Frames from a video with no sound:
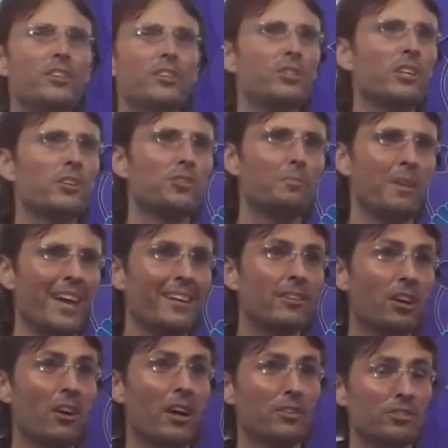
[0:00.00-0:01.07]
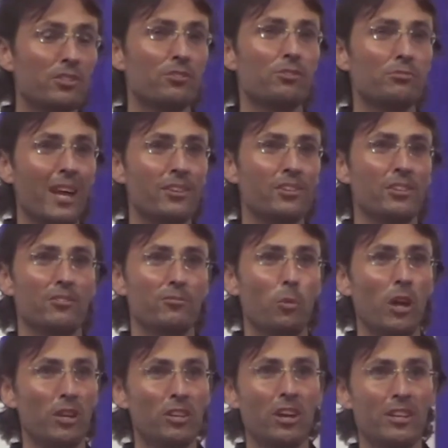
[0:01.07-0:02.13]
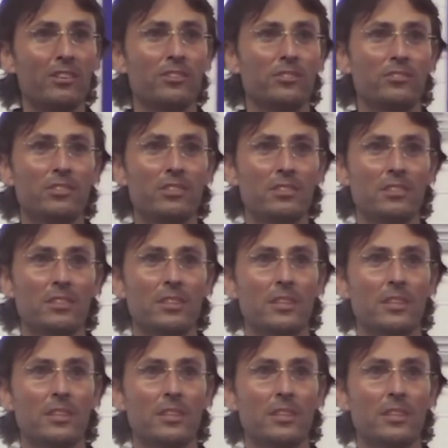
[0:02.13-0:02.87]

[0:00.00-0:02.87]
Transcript: Religion is mankind's construction of what God is.